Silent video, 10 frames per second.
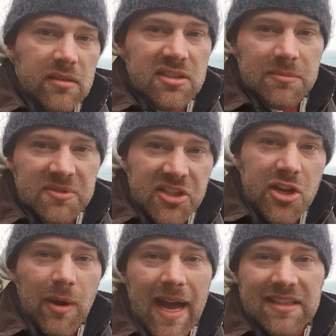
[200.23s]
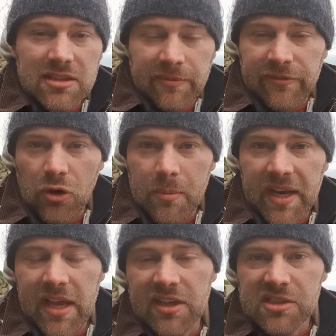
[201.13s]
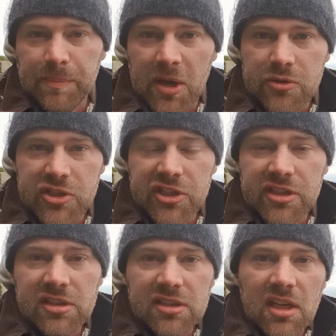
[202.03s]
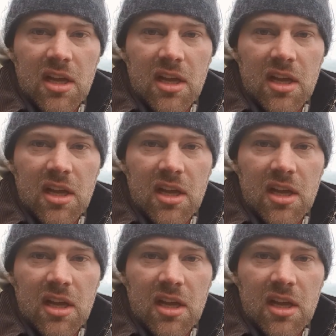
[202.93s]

some 2 and some 4-minute exposures,